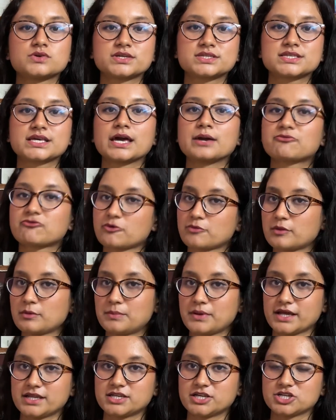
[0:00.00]
escape from the
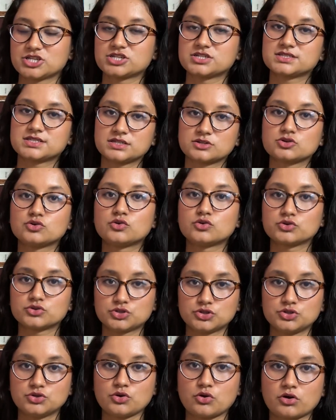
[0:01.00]
plantations and go
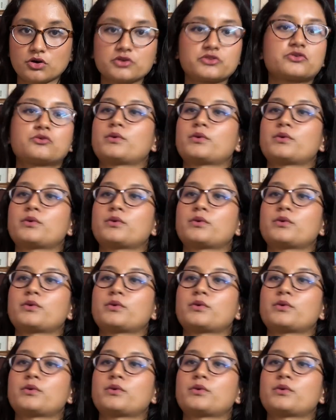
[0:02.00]
north,